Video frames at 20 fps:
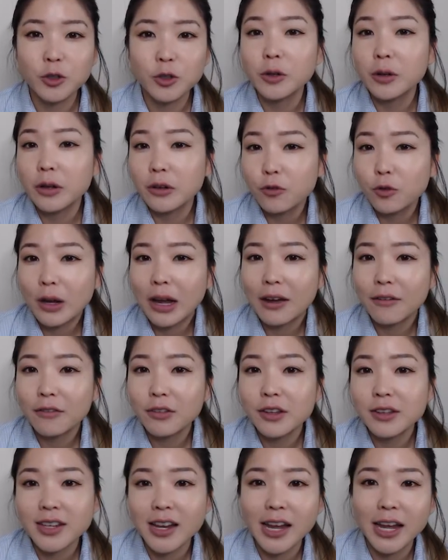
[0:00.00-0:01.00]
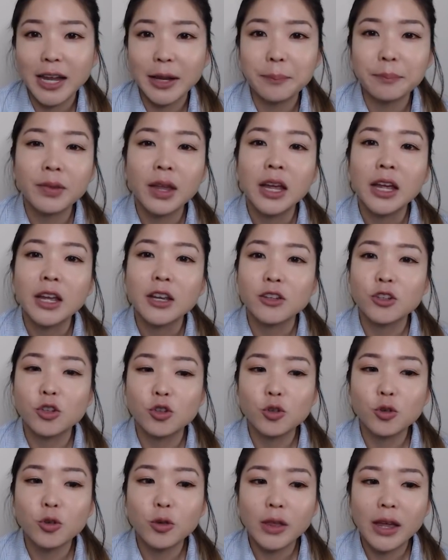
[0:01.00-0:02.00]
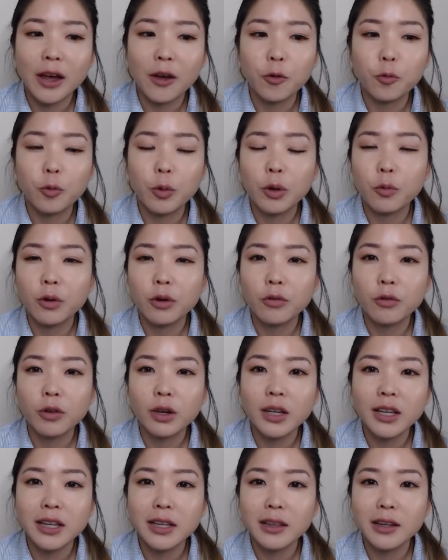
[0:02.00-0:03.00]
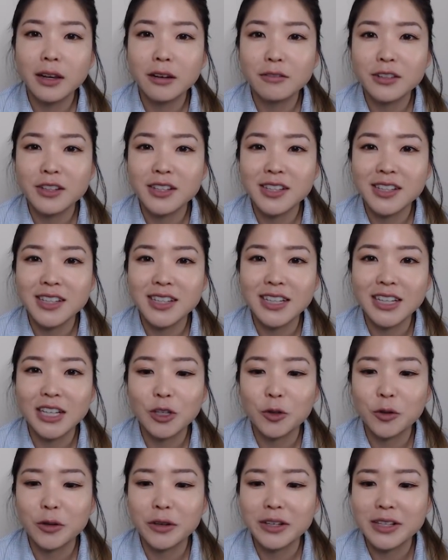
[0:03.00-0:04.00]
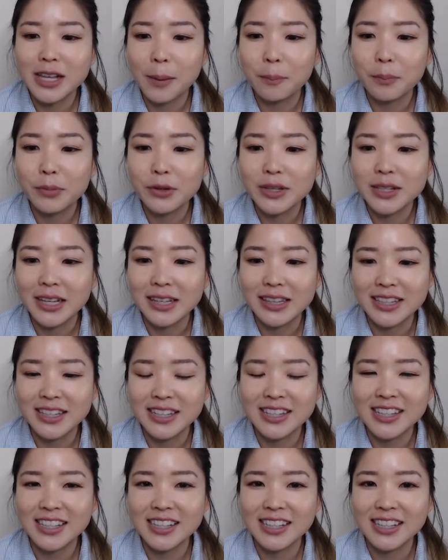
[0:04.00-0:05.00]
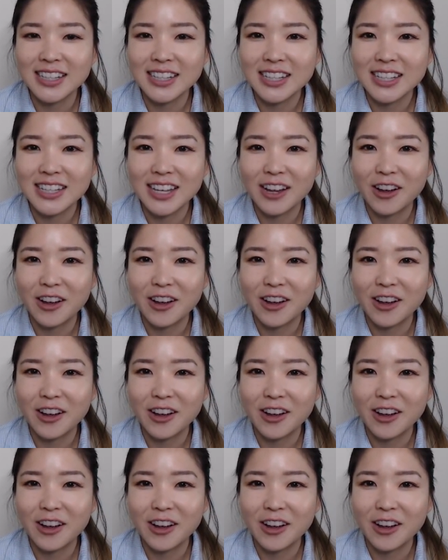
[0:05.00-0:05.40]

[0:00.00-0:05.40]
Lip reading: if you have the time to do that, we would really love to see your example sentences.